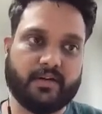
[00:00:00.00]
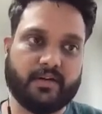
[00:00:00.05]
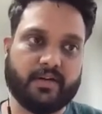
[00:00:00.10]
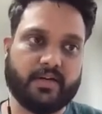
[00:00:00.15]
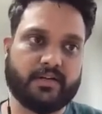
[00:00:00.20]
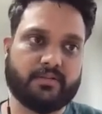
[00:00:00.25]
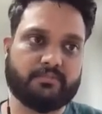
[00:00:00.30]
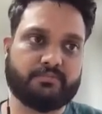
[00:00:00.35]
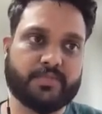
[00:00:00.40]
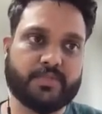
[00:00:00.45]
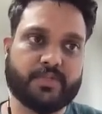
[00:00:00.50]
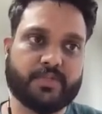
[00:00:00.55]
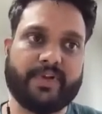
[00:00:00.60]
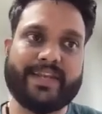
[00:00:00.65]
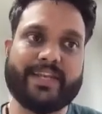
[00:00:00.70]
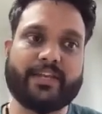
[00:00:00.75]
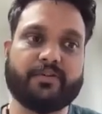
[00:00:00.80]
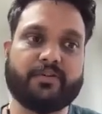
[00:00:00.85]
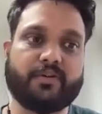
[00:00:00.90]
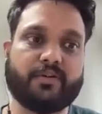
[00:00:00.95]
So
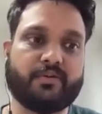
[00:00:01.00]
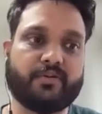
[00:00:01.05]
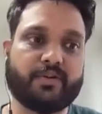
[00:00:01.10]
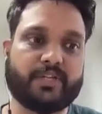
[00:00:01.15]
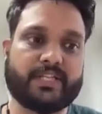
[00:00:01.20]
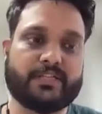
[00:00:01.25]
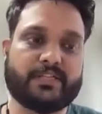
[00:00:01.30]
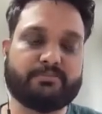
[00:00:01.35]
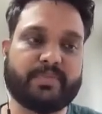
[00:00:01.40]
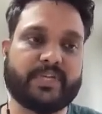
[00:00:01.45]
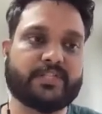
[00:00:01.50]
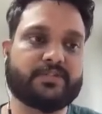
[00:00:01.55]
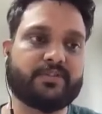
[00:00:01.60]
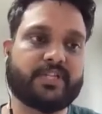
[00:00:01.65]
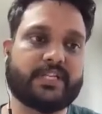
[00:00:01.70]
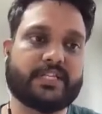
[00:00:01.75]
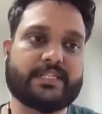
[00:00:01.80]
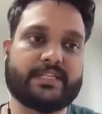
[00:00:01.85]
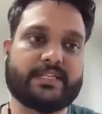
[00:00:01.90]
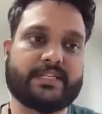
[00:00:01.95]
when you load this page, so
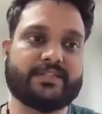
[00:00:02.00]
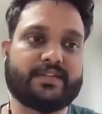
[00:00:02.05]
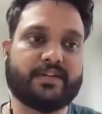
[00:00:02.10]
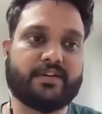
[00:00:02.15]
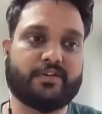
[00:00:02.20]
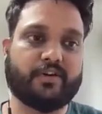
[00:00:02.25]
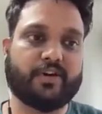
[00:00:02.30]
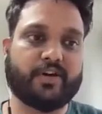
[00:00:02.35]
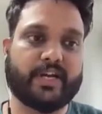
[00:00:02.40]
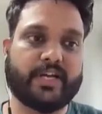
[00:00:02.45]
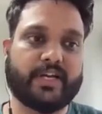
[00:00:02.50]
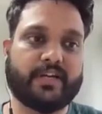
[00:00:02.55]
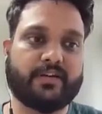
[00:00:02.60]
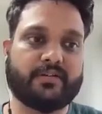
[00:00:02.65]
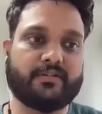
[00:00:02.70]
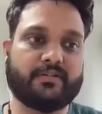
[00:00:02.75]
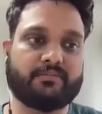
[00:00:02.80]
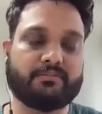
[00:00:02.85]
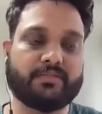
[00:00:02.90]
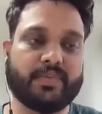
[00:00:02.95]
this is recorded.